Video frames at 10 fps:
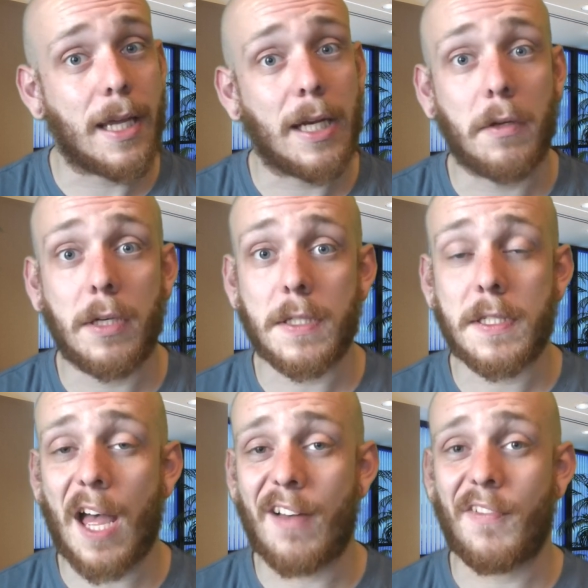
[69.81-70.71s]
including
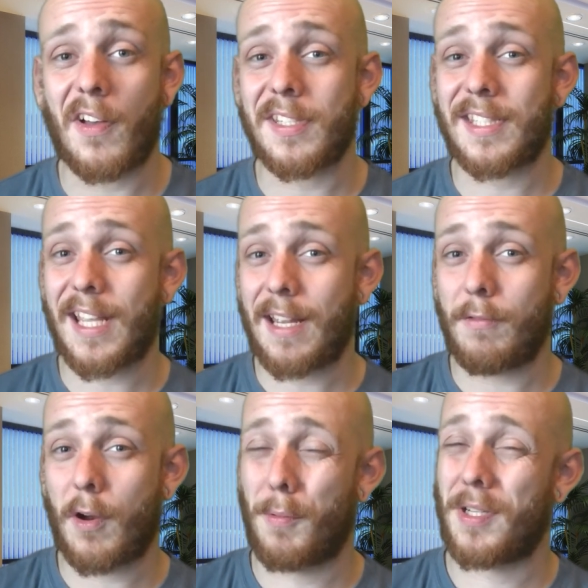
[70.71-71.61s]
Star Fox
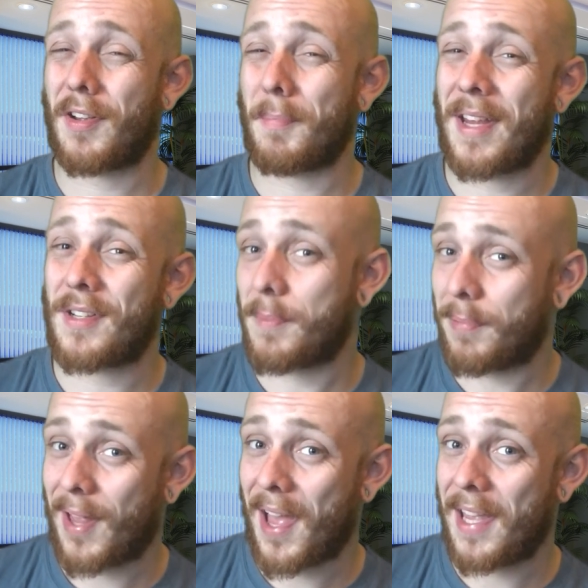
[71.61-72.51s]
Zero, which I managed to
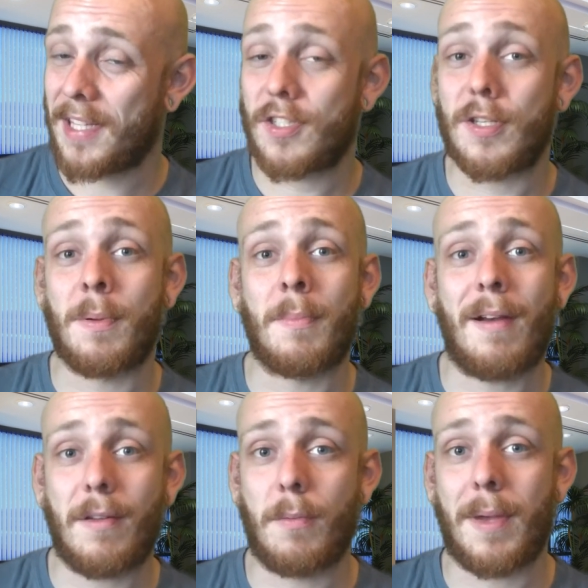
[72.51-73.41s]
play, and Super
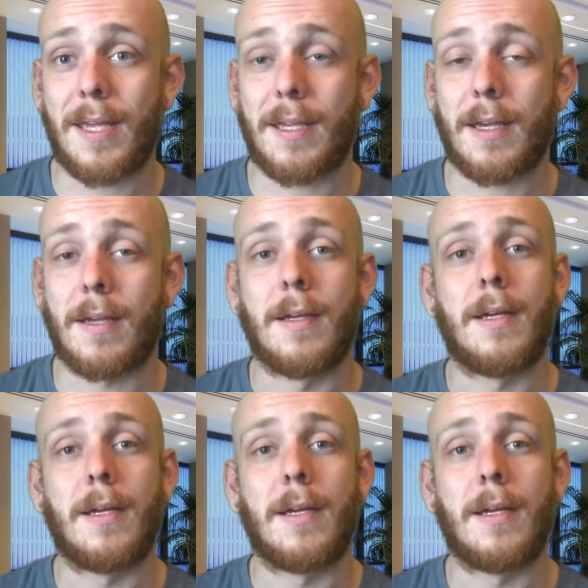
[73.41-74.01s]
Mario Maker.